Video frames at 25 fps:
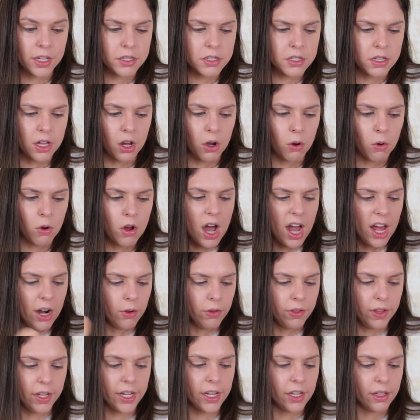So I
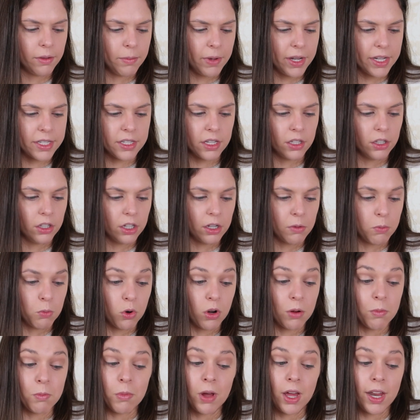don't think it makes it look
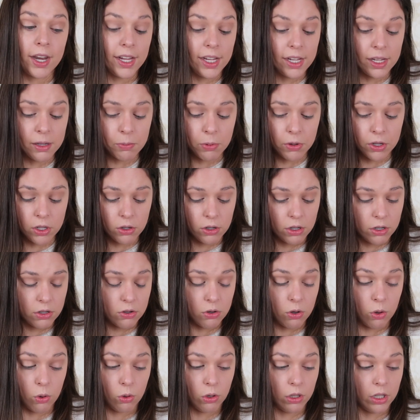more muddy, but you can
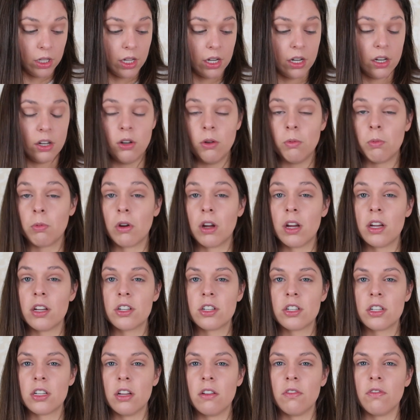totally get a new brush
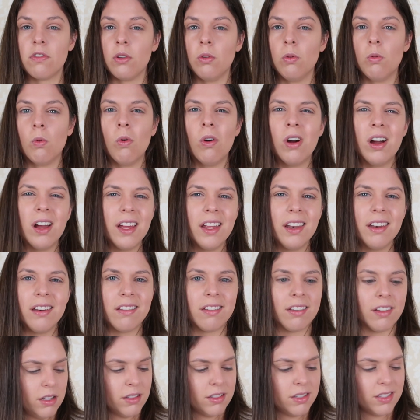if you
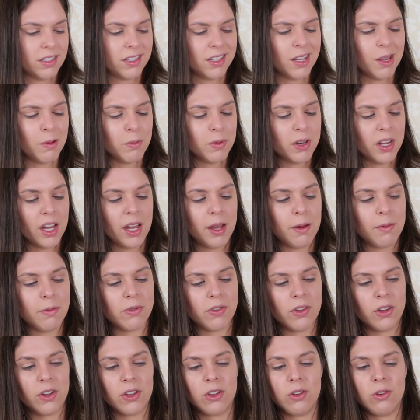want. Sometimes
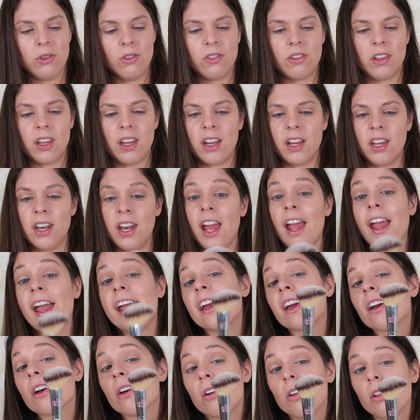I'll use like an
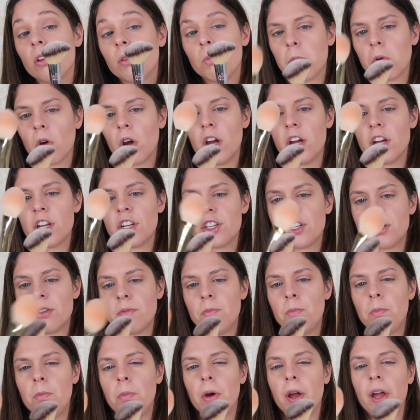angled brush,
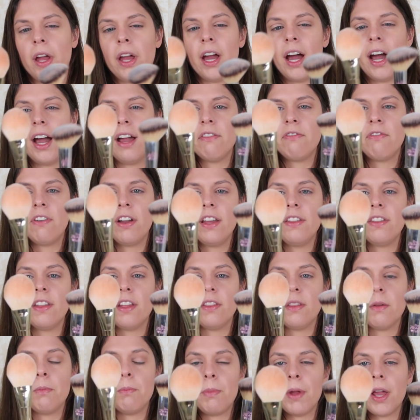but I find
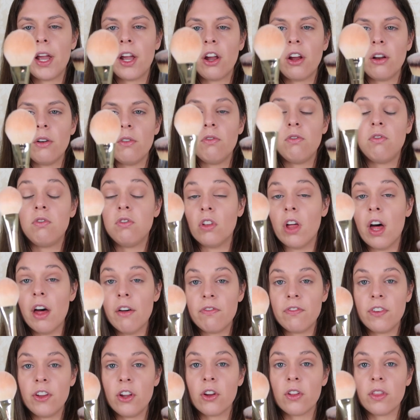that the bigger and
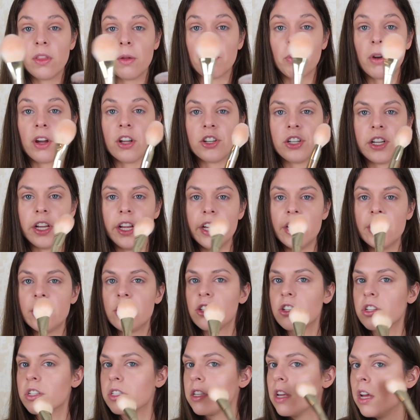fluffier the brush is,
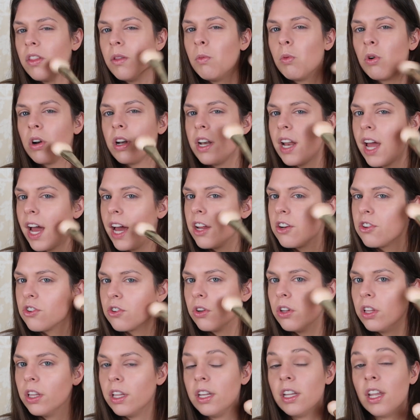just the more
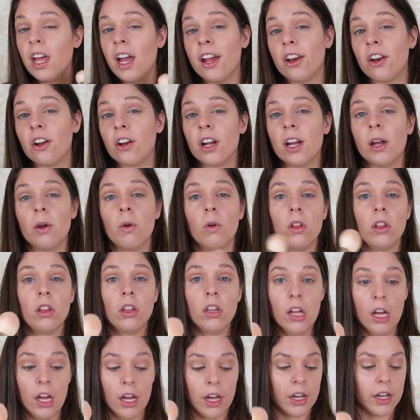natural and lighter it will
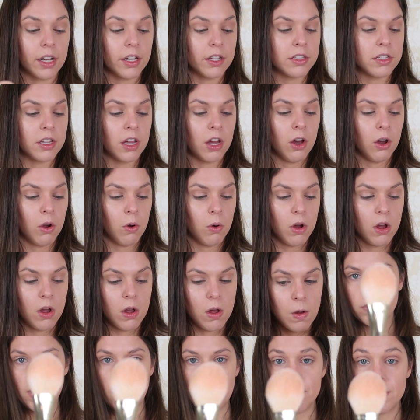look. So
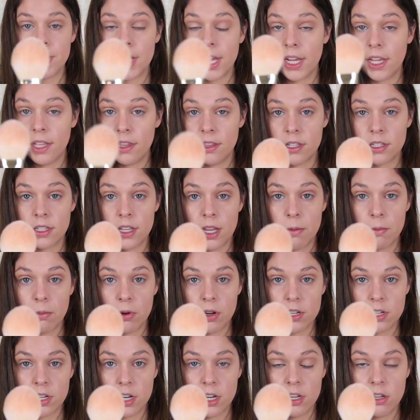I'm taking the same
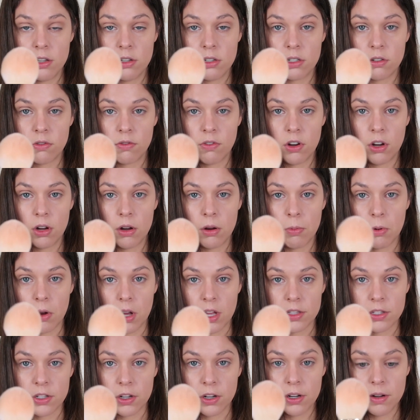brush I used for
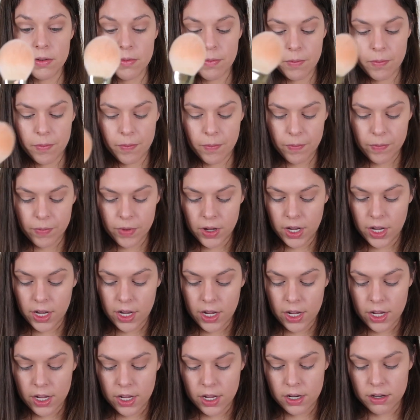bronzer
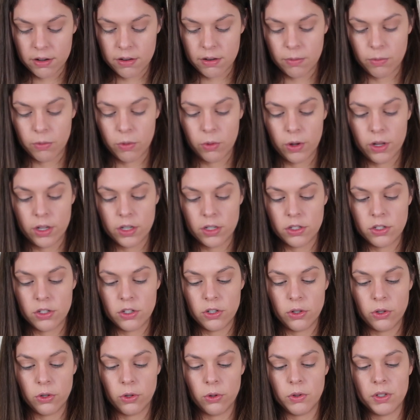and I'm going
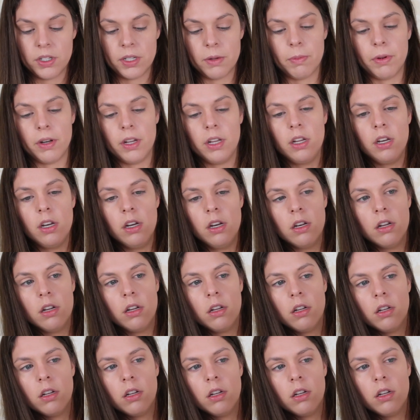to dip it in.